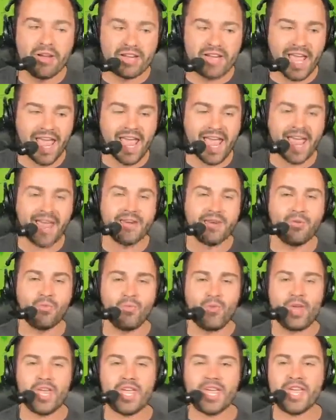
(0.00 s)

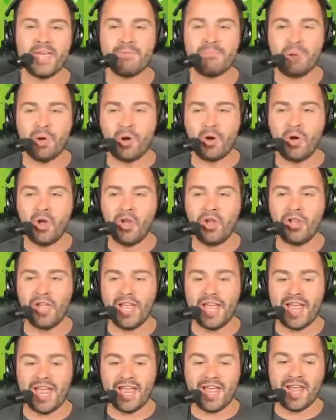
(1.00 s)
Can we pull
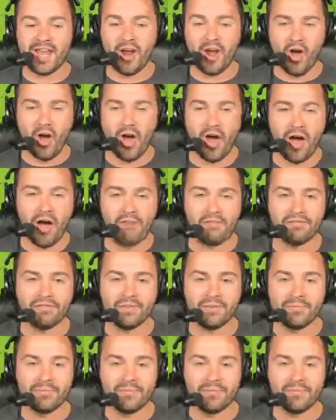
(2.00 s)
it off?